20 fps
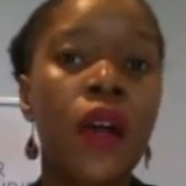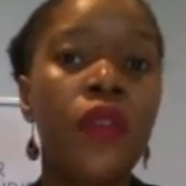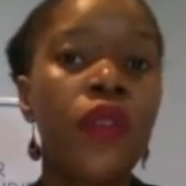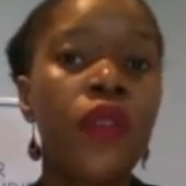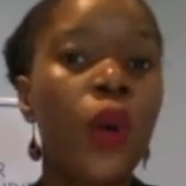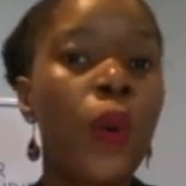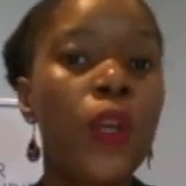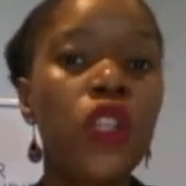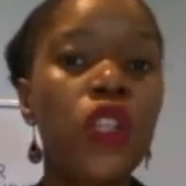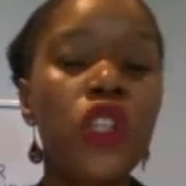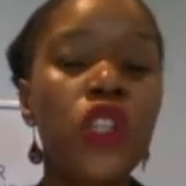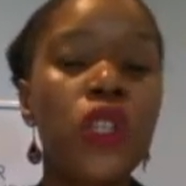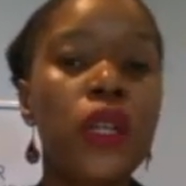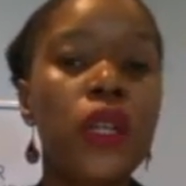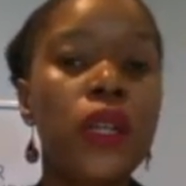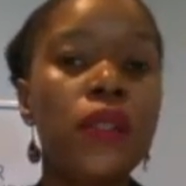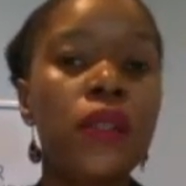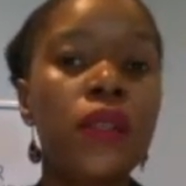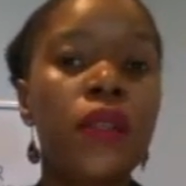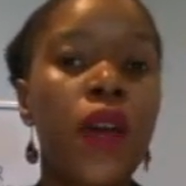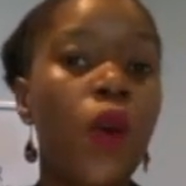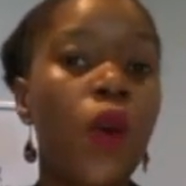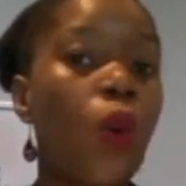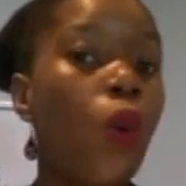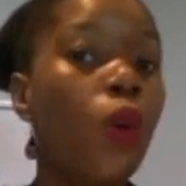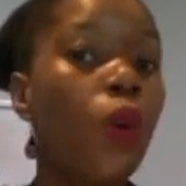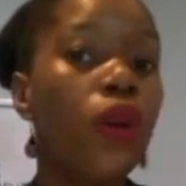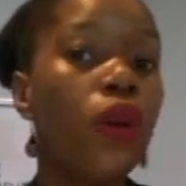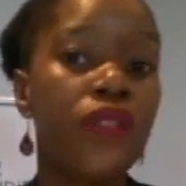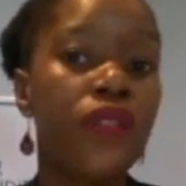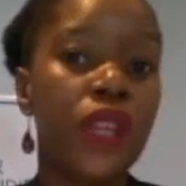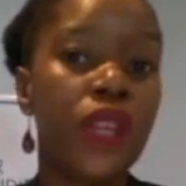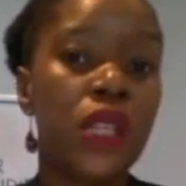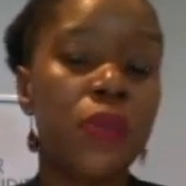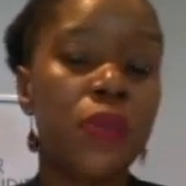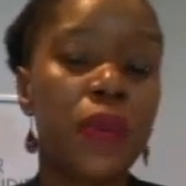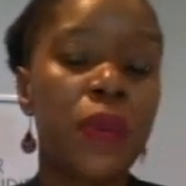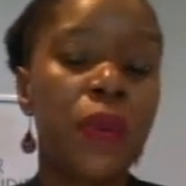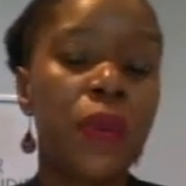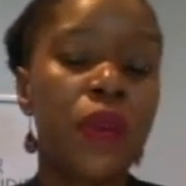the question isn't that all of these
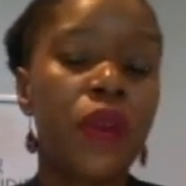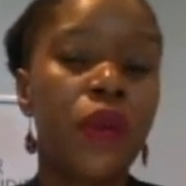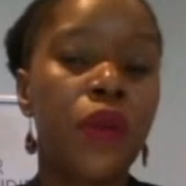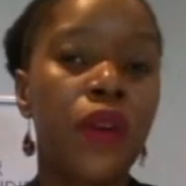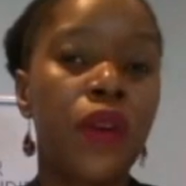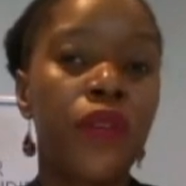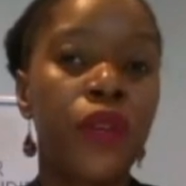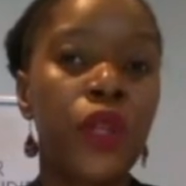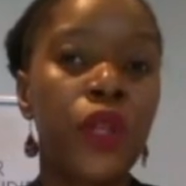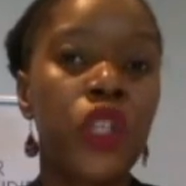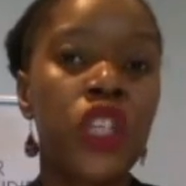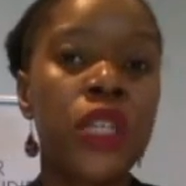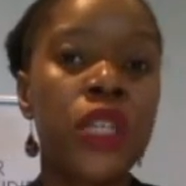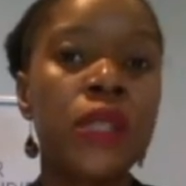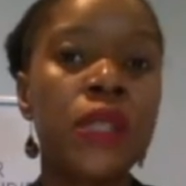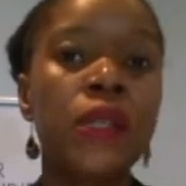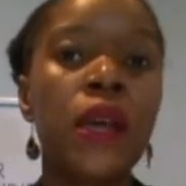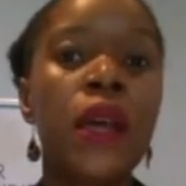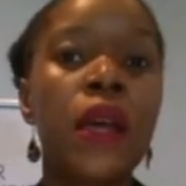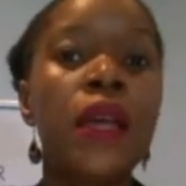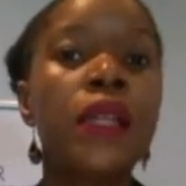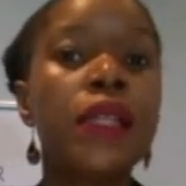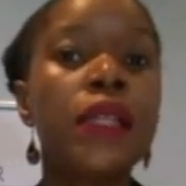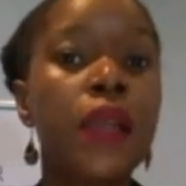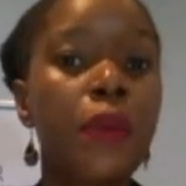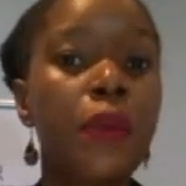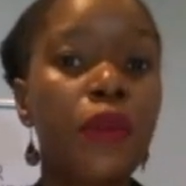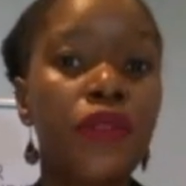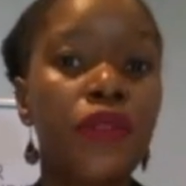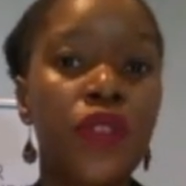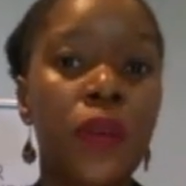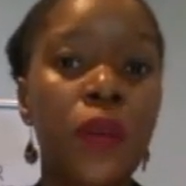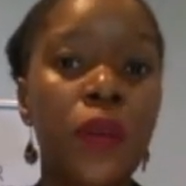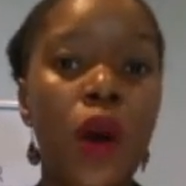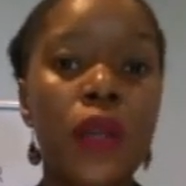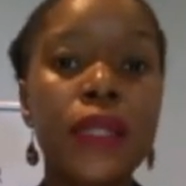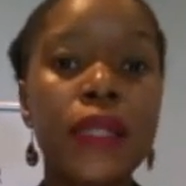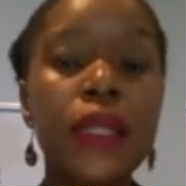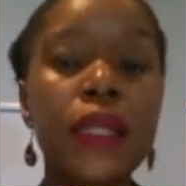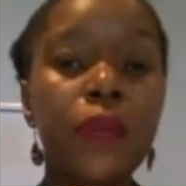people are refugees, some of them
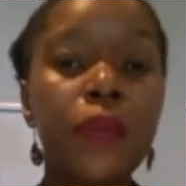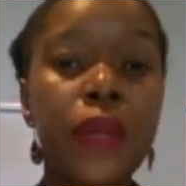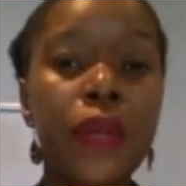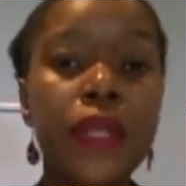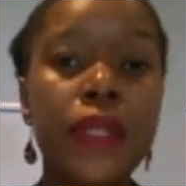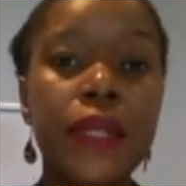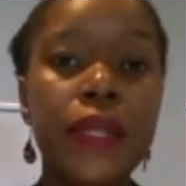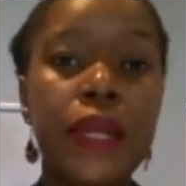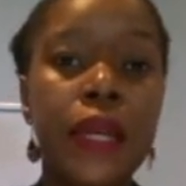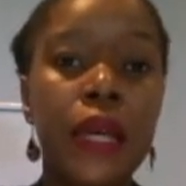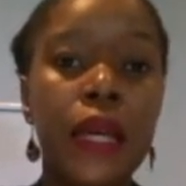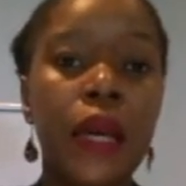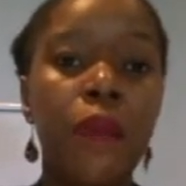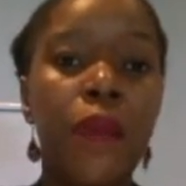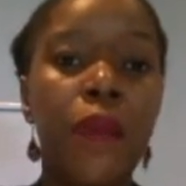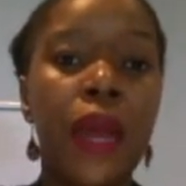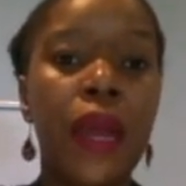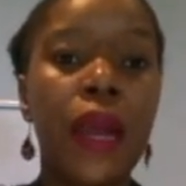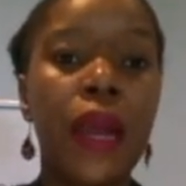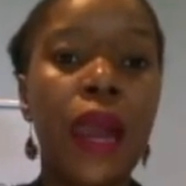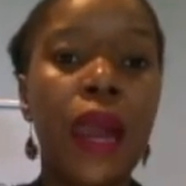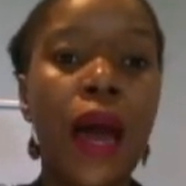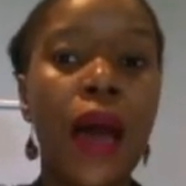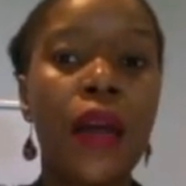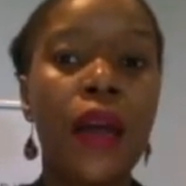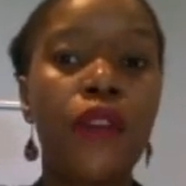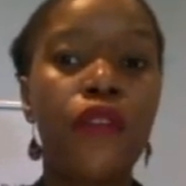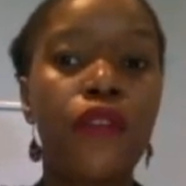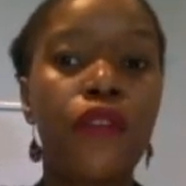are simply seeking a better life.